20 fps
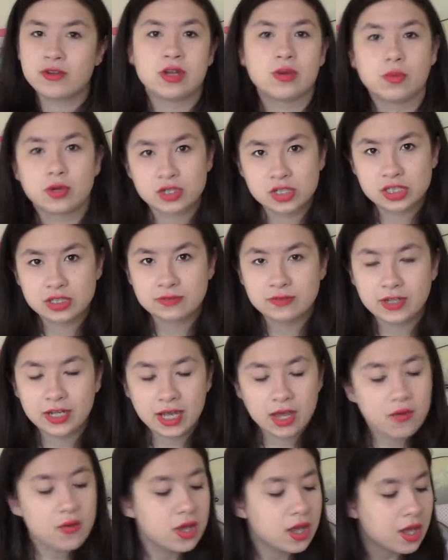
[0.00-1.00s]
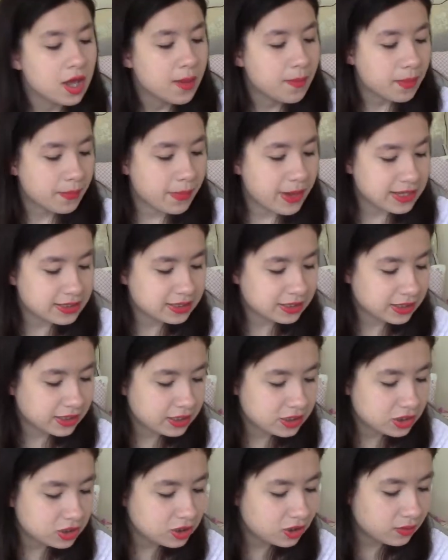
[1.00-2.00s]
you watch this video. But basically,
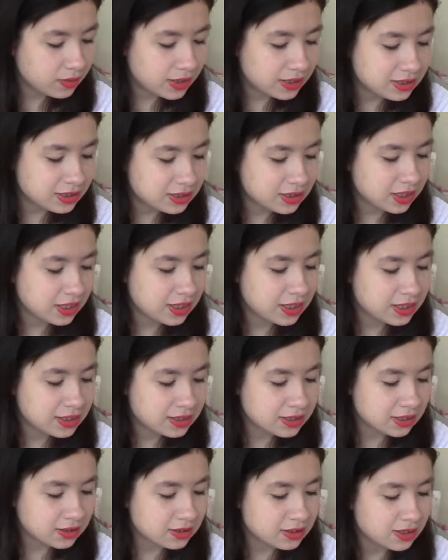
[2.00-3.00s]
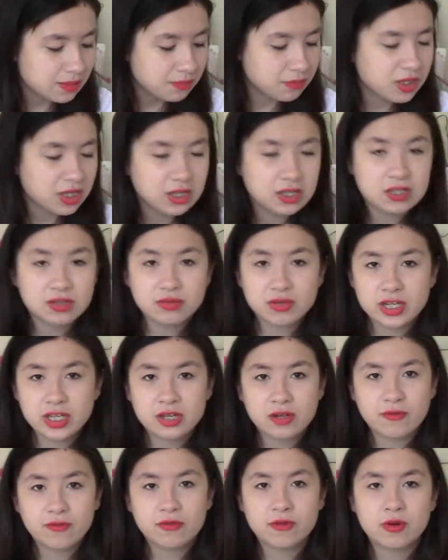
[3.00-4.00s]
Todolist is something that's really
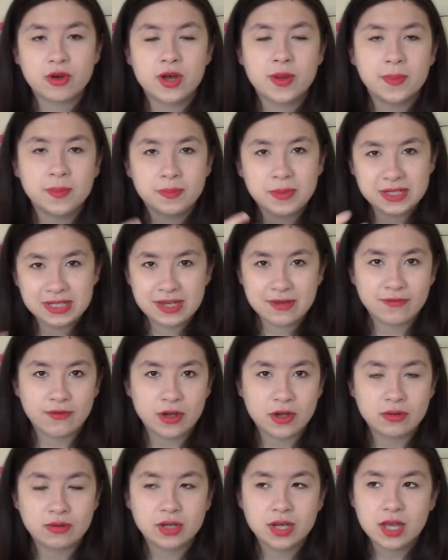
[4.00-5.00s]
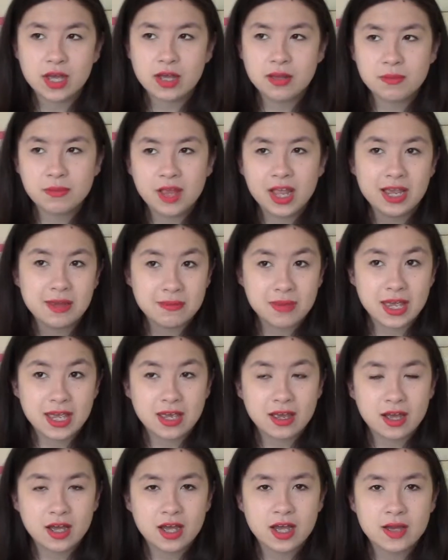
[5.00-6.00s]
good for busy folk like
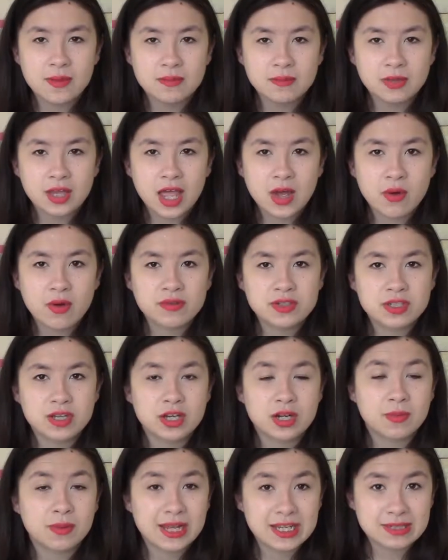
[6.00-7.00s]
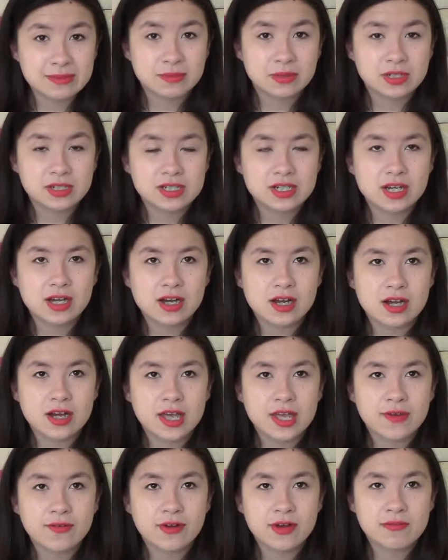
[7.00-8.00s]
me. Now I've started a placement,
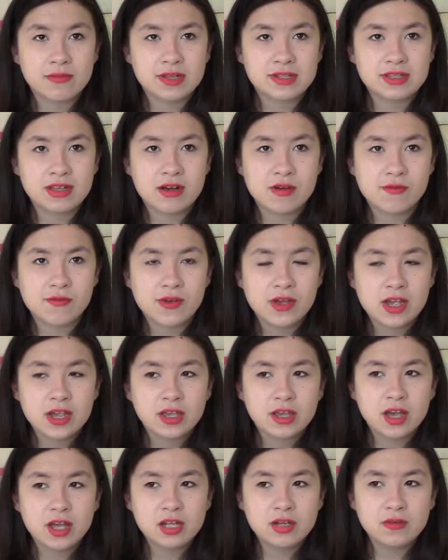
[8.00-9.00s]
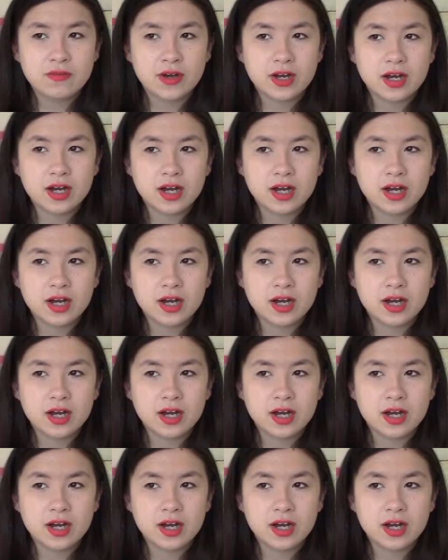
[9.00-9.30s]
I find myself kind of